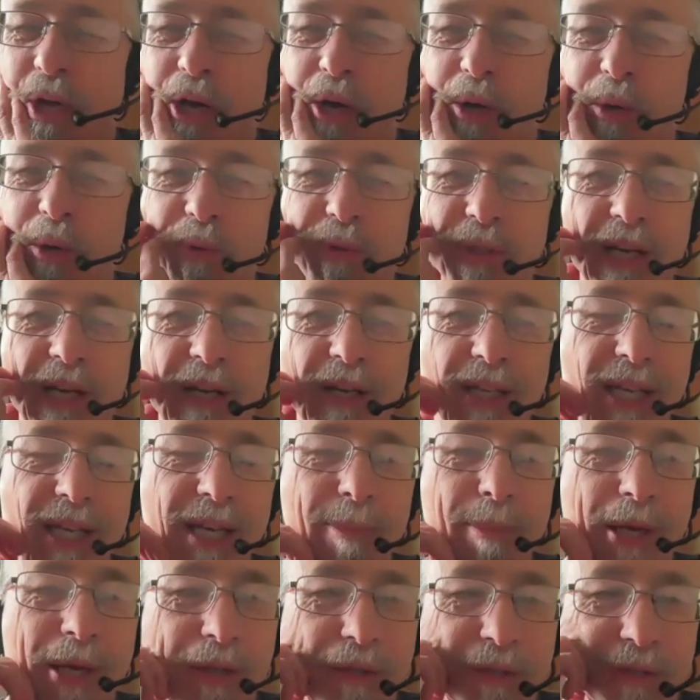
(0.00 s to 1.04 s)
old now. It
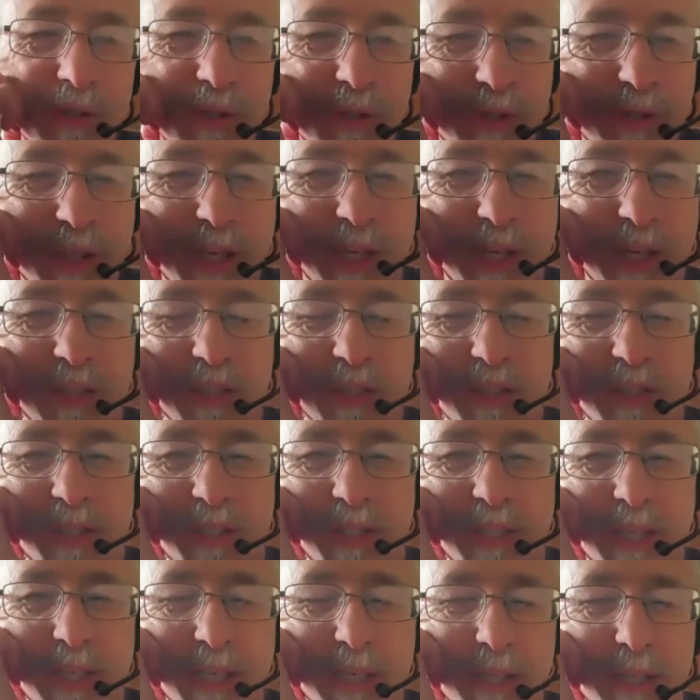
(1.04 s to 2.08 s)
came out in
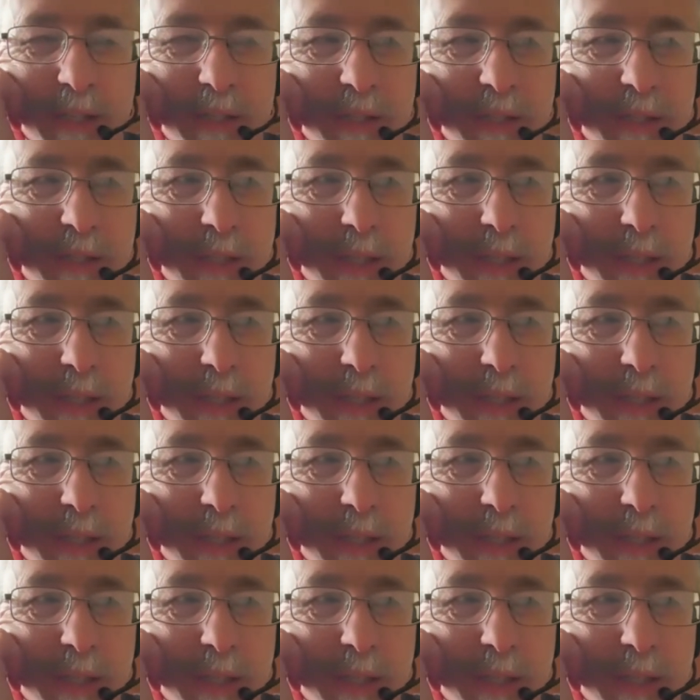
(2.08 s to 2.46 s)
2006.